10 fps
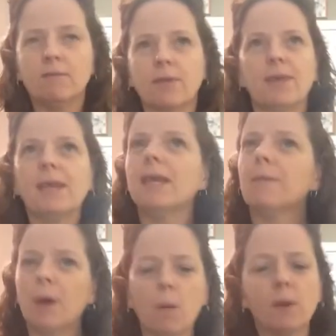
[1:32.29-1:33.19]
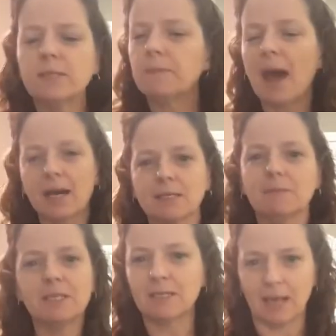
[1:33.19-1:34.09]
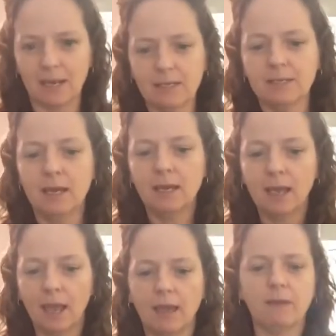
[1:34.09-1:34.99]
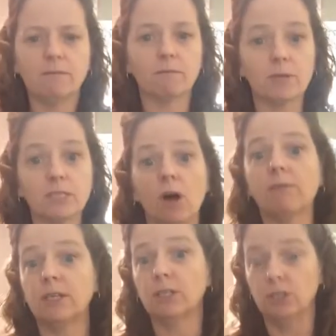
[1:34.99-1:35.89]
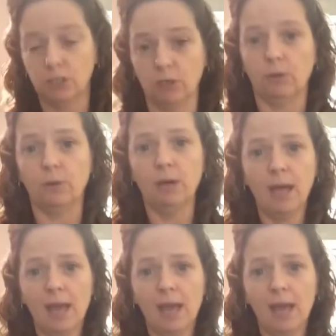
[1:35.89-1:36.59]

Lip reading: thinking about one's past mistakes and resolving to do